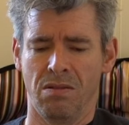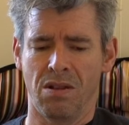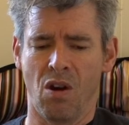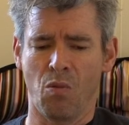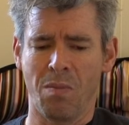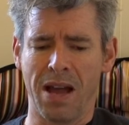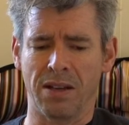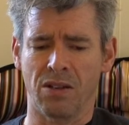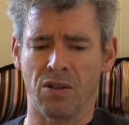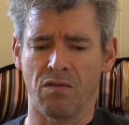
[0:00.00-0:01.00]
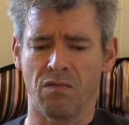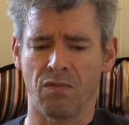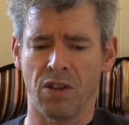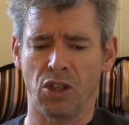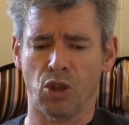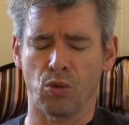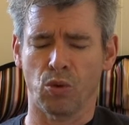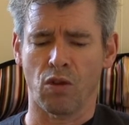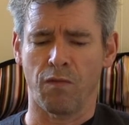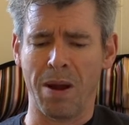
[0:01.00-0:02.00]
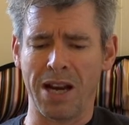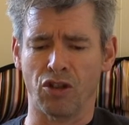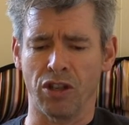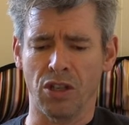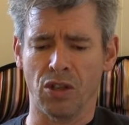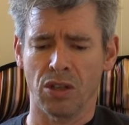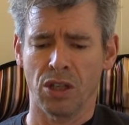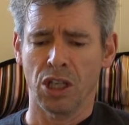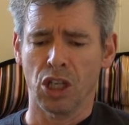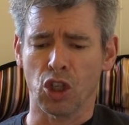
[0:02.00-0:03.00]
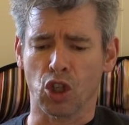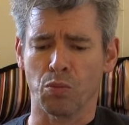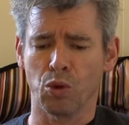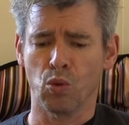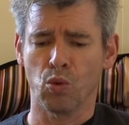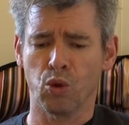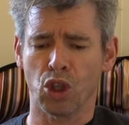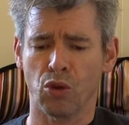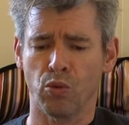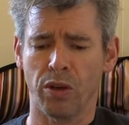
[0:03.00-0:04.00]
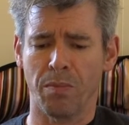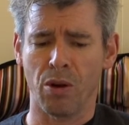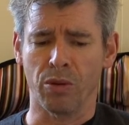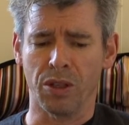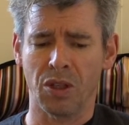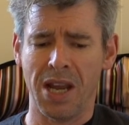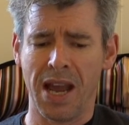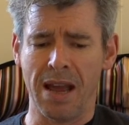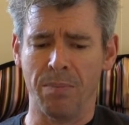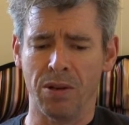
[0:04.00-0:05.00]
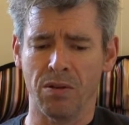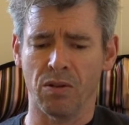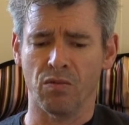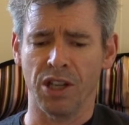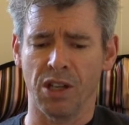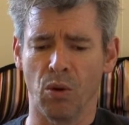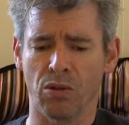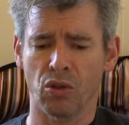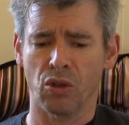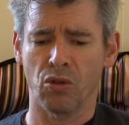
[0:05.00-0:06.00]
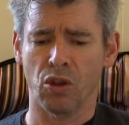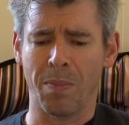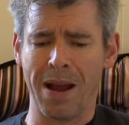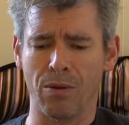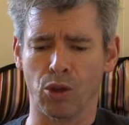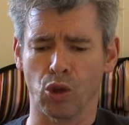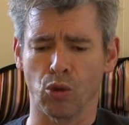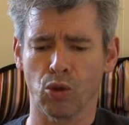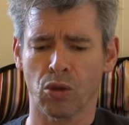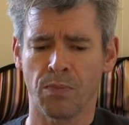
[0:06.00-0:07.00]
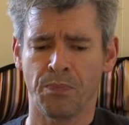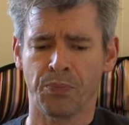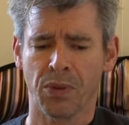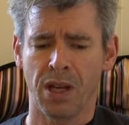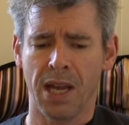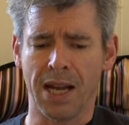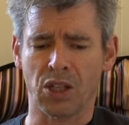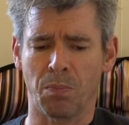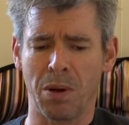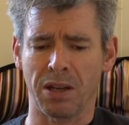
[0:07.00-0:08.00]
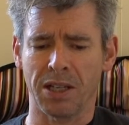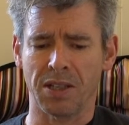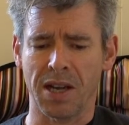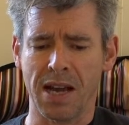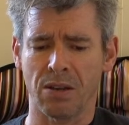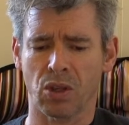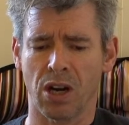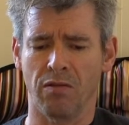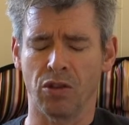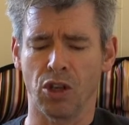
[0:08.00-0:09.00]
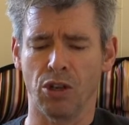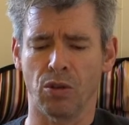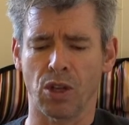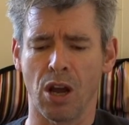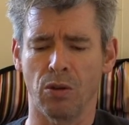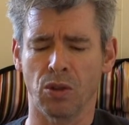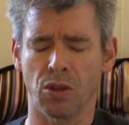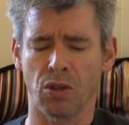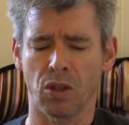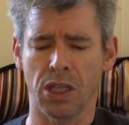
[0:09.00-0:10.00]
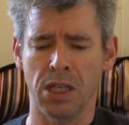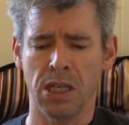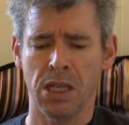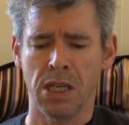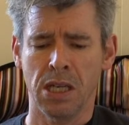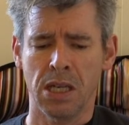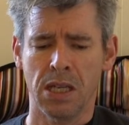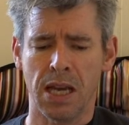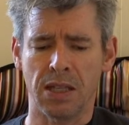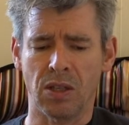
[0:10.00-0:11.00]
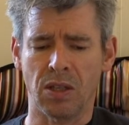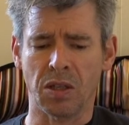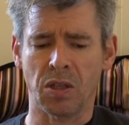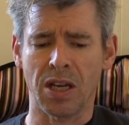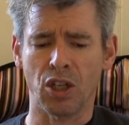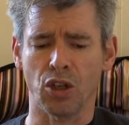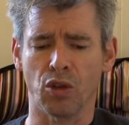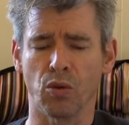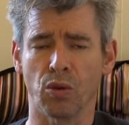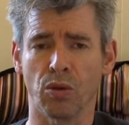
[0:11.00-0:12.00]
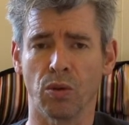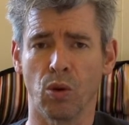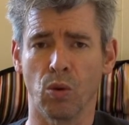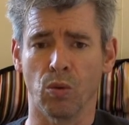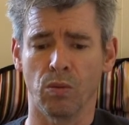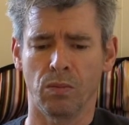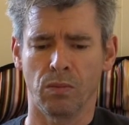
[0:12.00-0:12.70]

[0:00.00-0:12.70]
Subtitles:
The old man couldn't have run these tools off batteries. The small toy motors, yeah, but not the real ones, not the power tools. He had to plug into house current to use those. See, there's this extension cord on the wall.